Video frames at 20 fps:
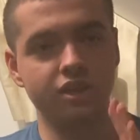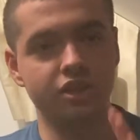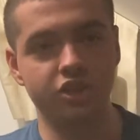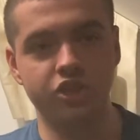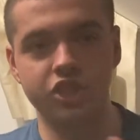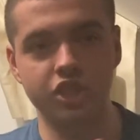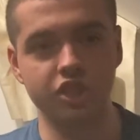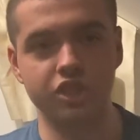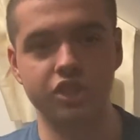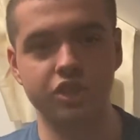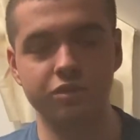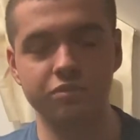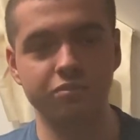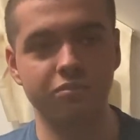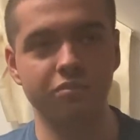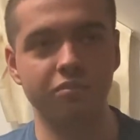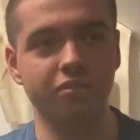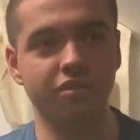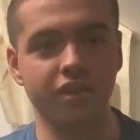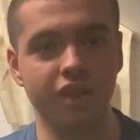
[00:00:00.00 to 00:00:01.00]
Just
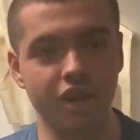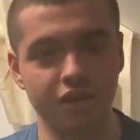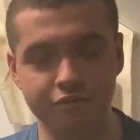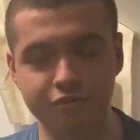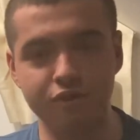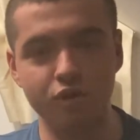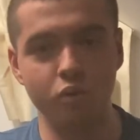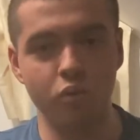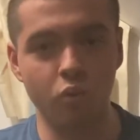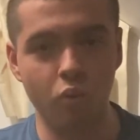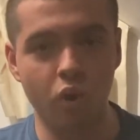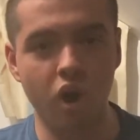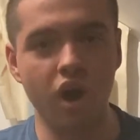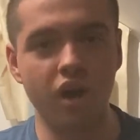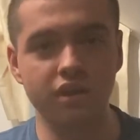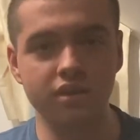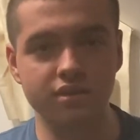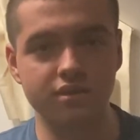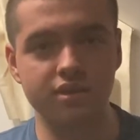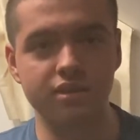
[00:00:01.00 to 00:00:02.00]
if you
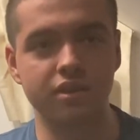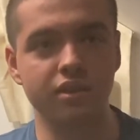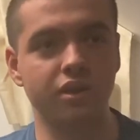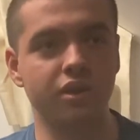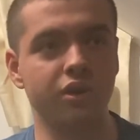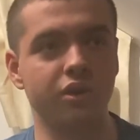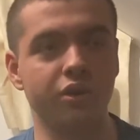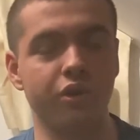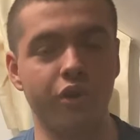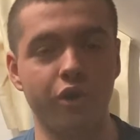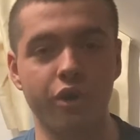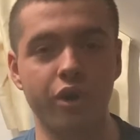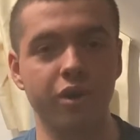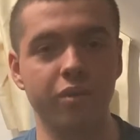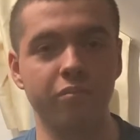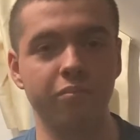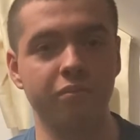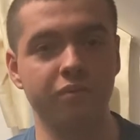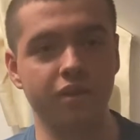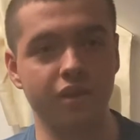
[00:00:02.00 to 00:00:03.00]
want
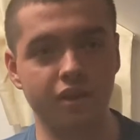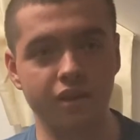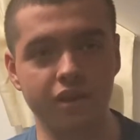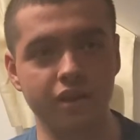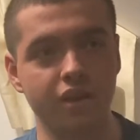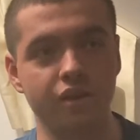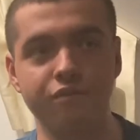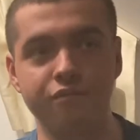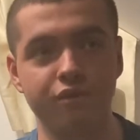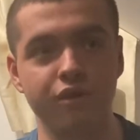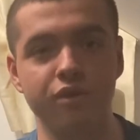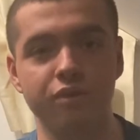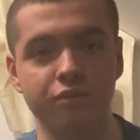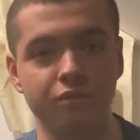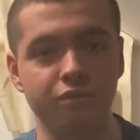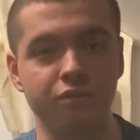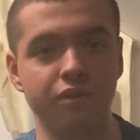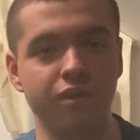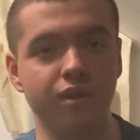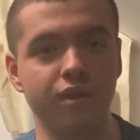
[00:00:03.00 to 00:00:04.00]
or if you
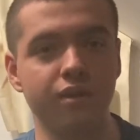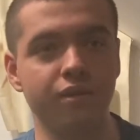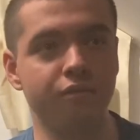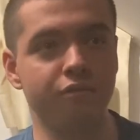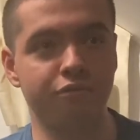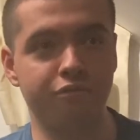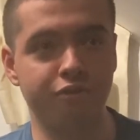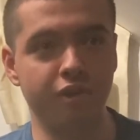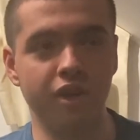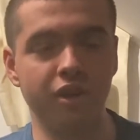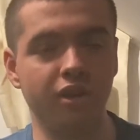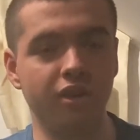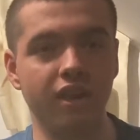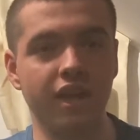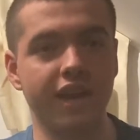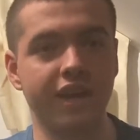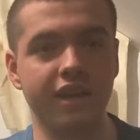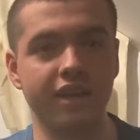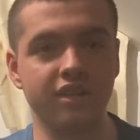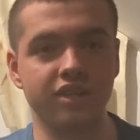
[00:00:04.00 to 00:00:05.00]
feel
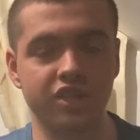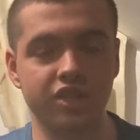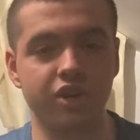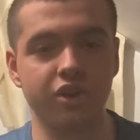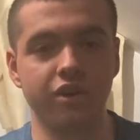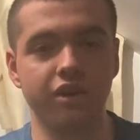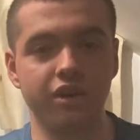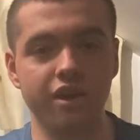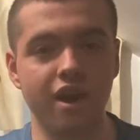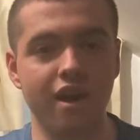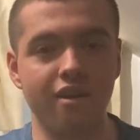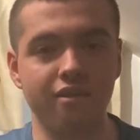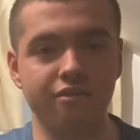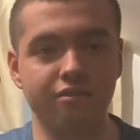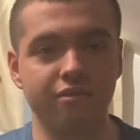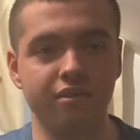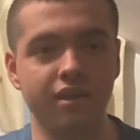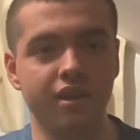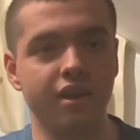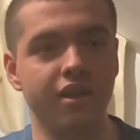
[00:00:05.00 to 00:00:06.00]
like it's good enough,
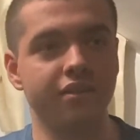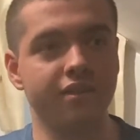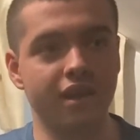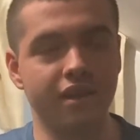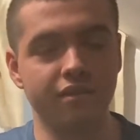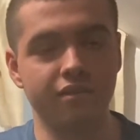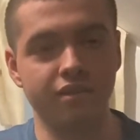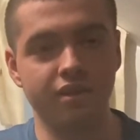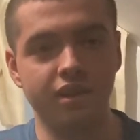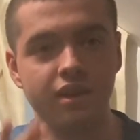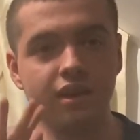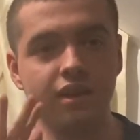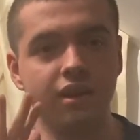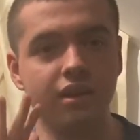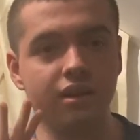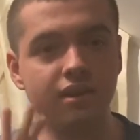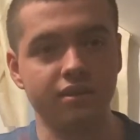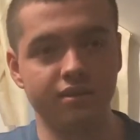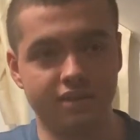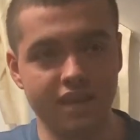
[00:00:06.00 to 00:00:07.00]
then
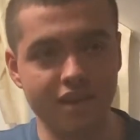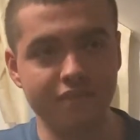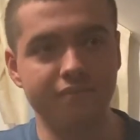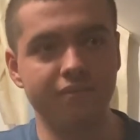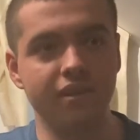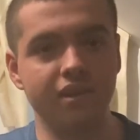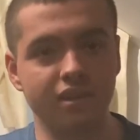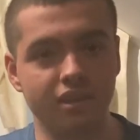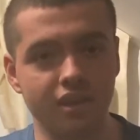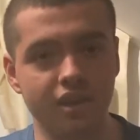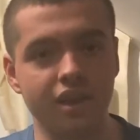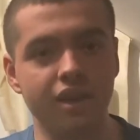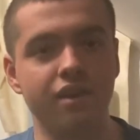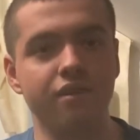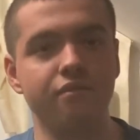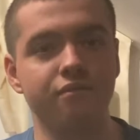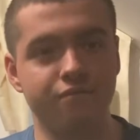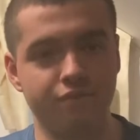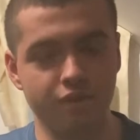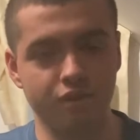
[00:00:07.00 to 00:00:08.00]
definitely
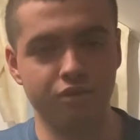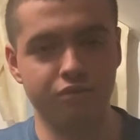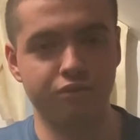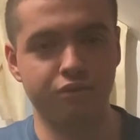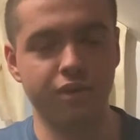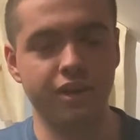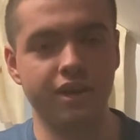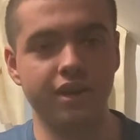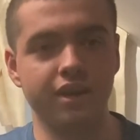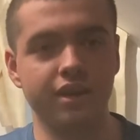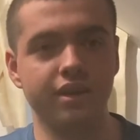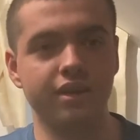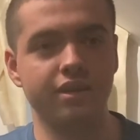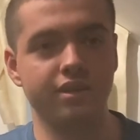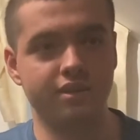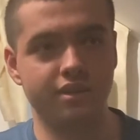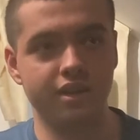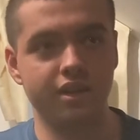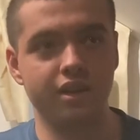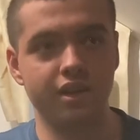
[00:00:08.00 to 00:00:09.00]
feel free
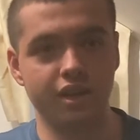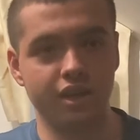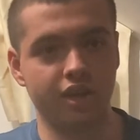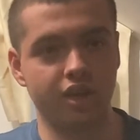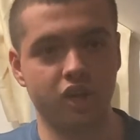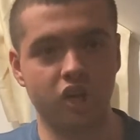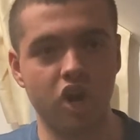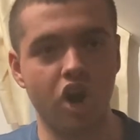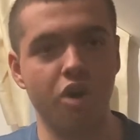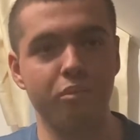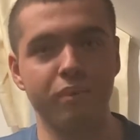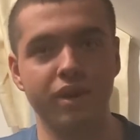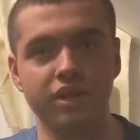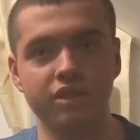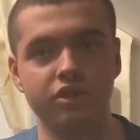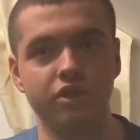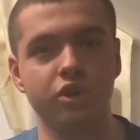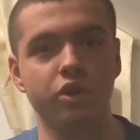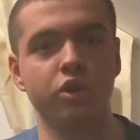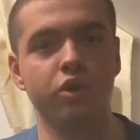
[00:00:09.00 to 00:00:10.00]
to comment
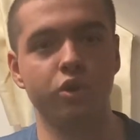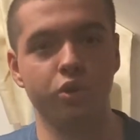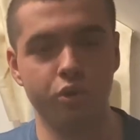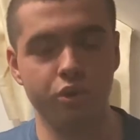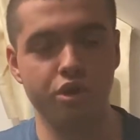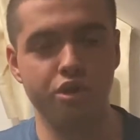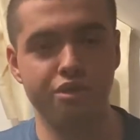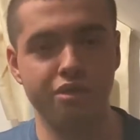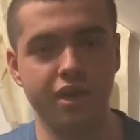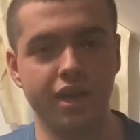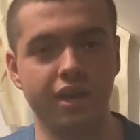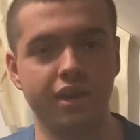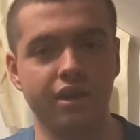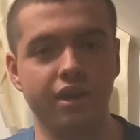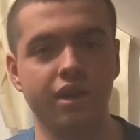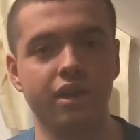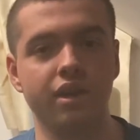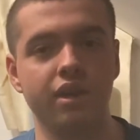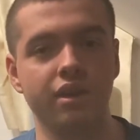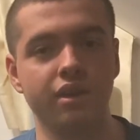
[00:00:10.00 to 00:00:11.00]
who you think
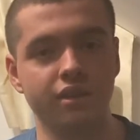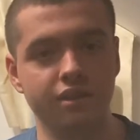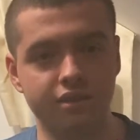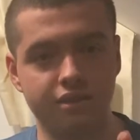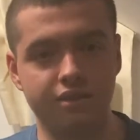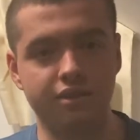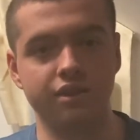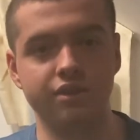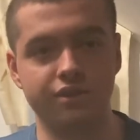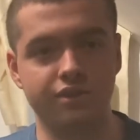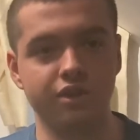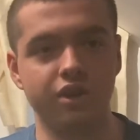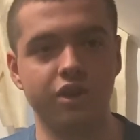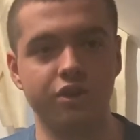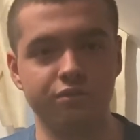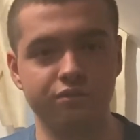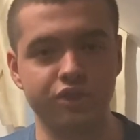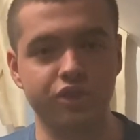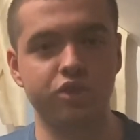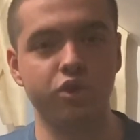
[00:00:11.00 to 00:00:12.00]

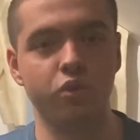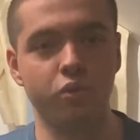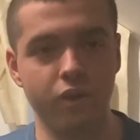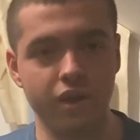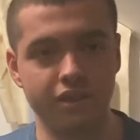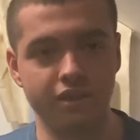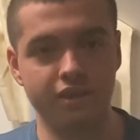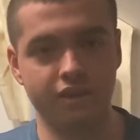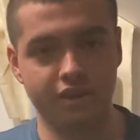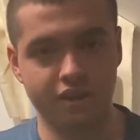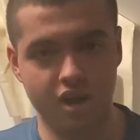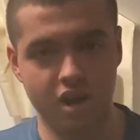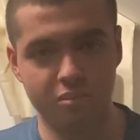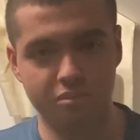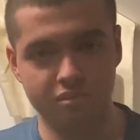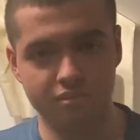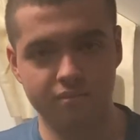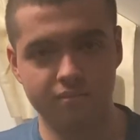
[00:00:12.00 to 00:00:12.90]
deserves to win the cup.